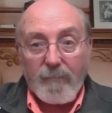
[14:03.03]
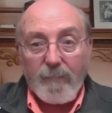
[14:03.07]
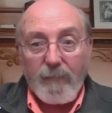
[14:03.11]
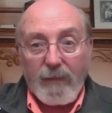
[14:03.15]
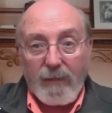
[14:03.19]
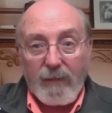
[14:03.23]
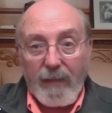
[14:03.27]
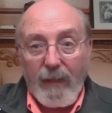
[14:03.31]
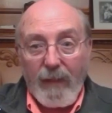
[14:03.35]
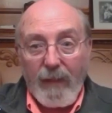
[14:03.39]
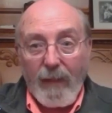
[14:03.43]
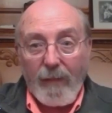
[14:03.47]

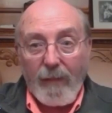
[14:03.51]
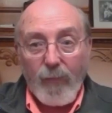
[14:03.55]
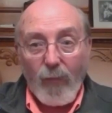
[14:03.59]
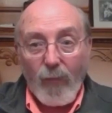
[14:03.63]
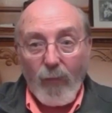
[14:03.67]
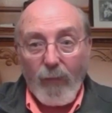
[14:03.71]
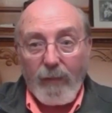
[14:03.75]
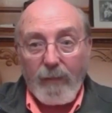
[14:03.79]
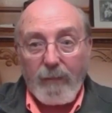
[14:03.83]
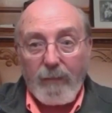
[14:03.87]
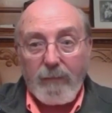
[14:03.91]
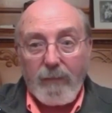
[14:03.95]
at that
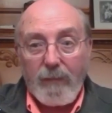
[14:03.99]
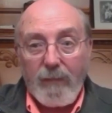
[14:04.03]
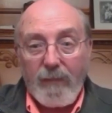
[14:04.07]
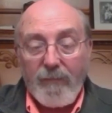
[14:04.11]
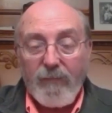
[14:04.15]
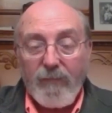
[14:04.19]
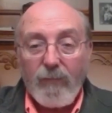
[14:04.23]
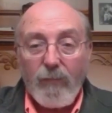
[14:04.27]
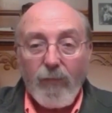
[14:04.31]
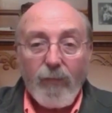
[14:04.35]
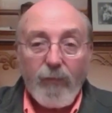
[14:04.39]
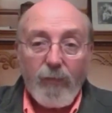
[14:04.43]
point,
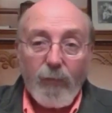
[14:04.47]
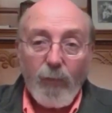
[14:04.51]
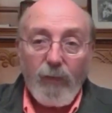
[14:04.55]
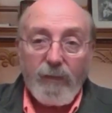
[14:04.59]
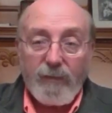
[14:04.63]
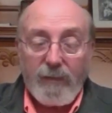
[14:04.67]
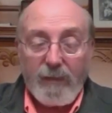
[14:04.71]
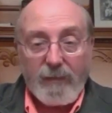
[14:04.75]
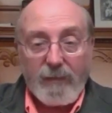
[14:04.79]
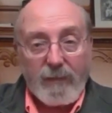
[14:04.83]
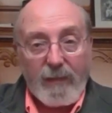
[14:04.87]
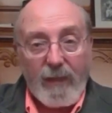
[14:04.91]
even though there
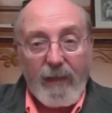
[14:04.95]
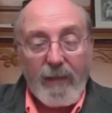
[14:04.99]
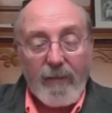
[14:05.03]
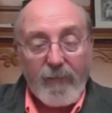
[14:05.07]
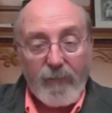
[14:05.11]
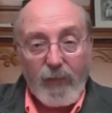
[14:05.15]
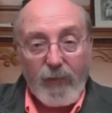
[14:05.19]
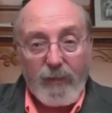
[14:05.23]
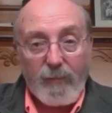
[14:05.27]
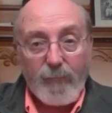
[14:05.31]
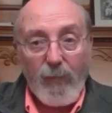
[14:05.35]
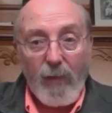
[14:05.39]
was this kind of
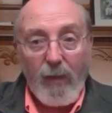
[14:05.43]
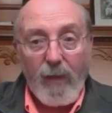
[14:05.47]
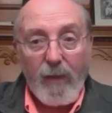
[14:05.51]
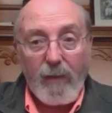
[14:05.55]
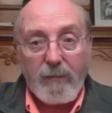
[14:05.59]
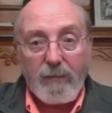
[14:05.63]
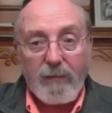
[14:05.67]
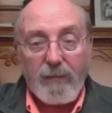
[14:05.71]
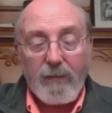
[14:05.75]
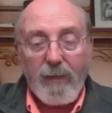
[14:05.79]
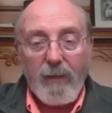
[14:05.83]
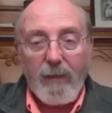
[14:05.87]

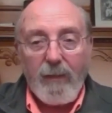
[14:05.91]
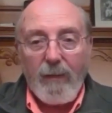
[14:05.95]
response.